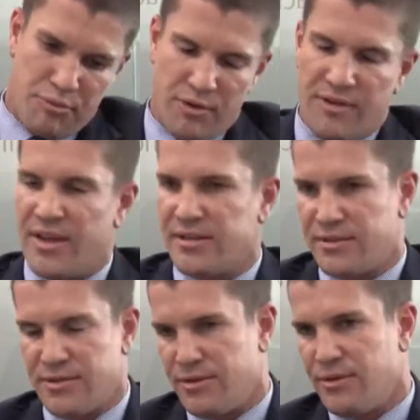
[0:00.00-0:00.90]

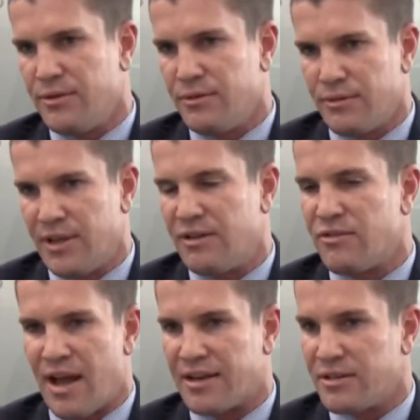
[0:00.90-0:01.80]
previous to the
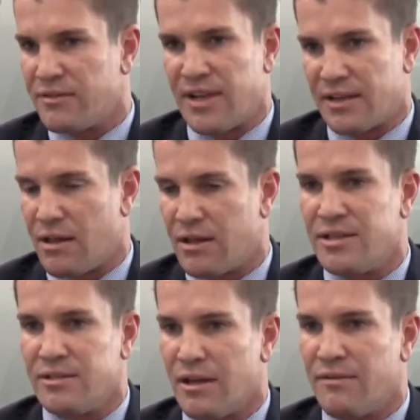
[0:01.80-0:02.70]
introduction of
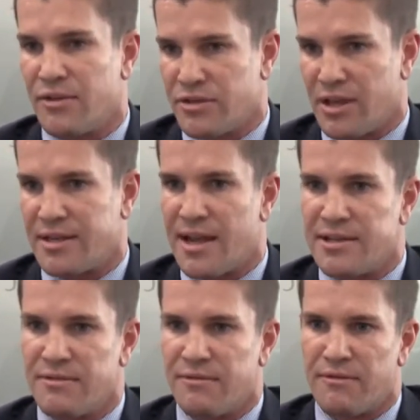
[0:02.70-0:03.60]
technologies like
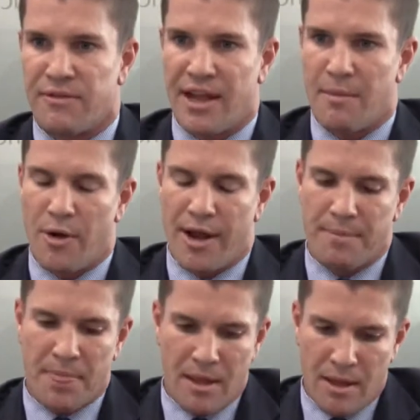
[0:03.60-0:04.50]
virtualization from
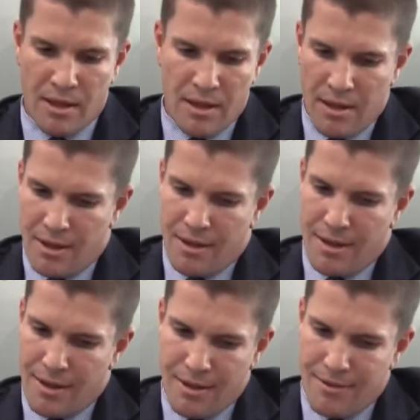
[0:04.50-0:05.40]
VMware.
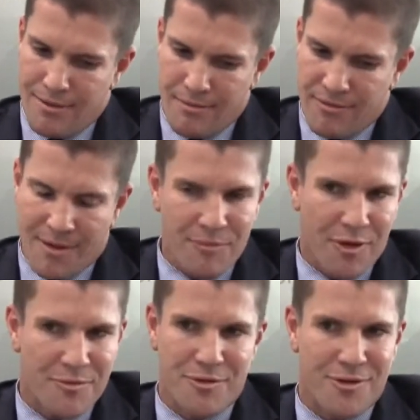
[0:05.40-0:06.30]

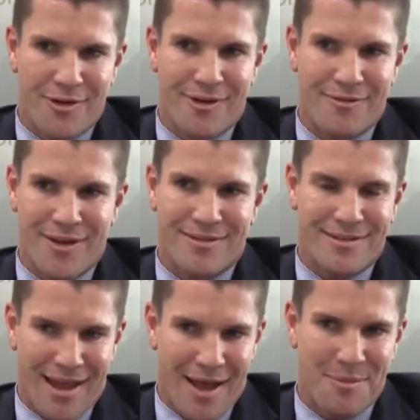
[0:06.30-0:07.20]
Sometimes return on
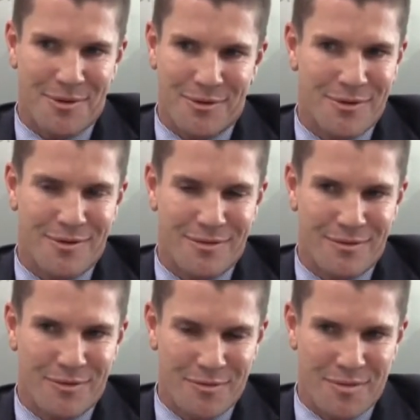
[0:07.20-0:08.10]
invested capital
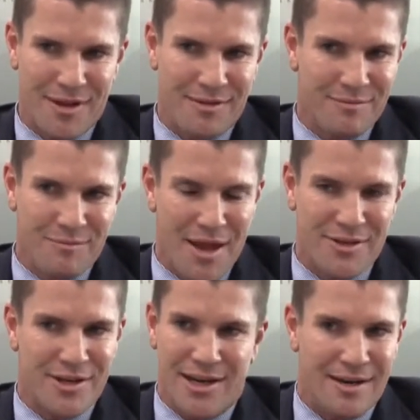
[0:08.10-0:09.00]
would be
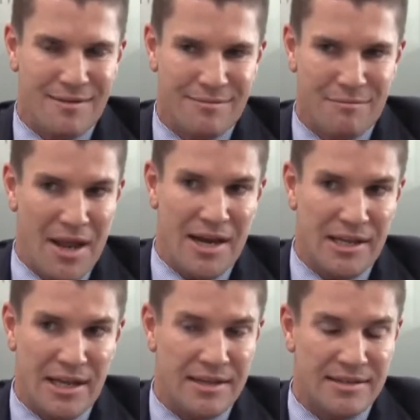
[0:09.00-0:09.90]
measured in
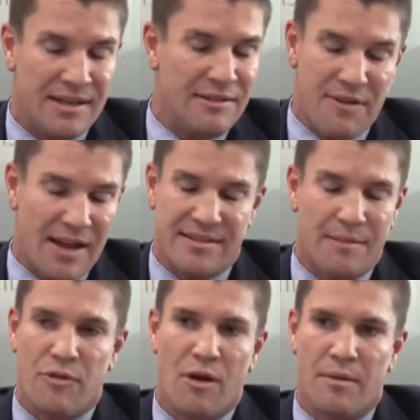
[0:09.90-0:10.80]
many years, and in fact,
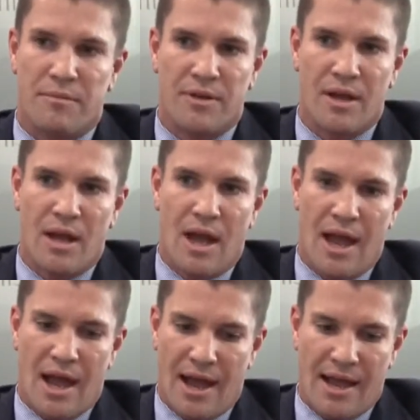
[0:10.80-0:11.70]
sometimes
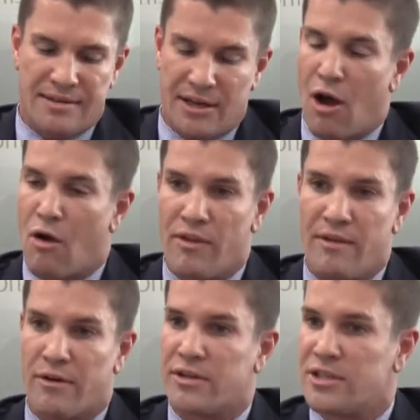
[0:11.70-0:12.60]
uh, as a goal
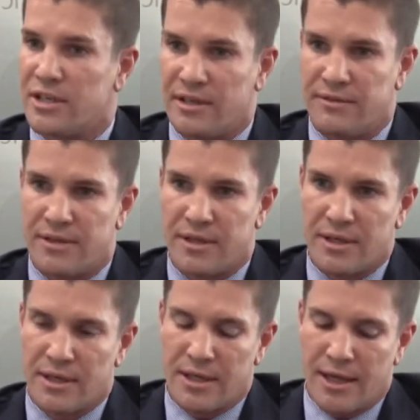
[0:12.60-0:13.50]
never achieved.
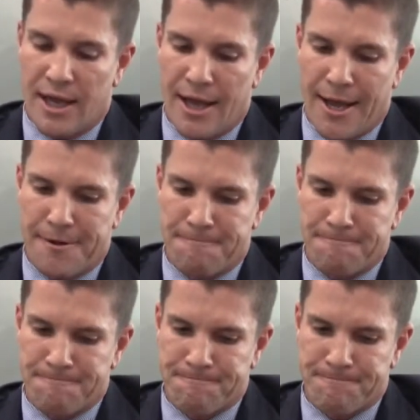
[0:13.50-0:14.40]

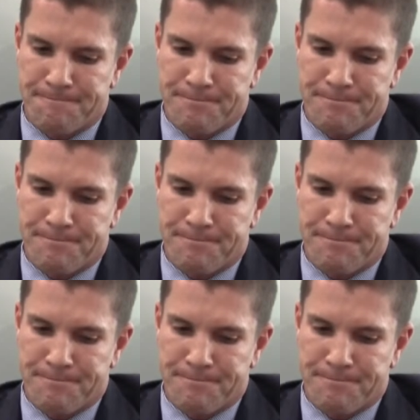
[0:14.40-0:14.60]
Um,